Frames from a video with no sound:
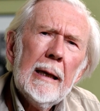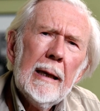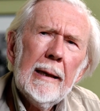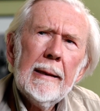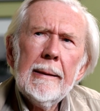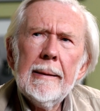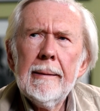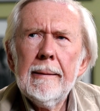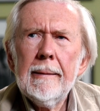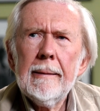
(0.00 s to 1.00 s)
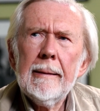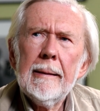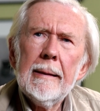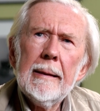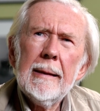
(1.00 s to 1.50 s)

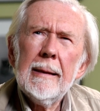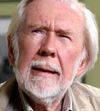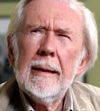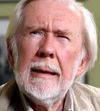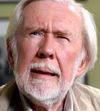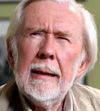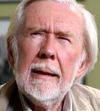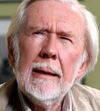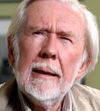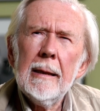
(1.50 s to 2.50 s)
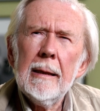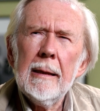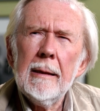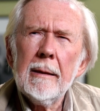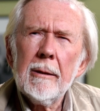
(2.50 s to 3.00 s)
And
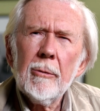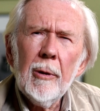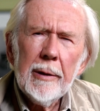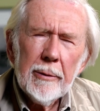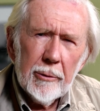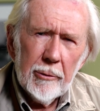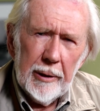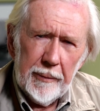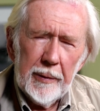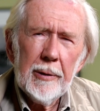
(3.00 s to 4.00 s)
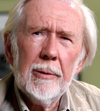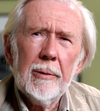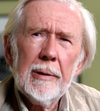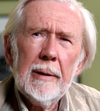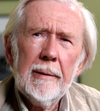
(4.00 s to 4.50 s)
it's quite
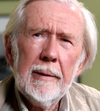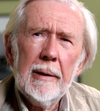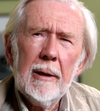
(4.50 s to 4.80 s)
difficult, I think.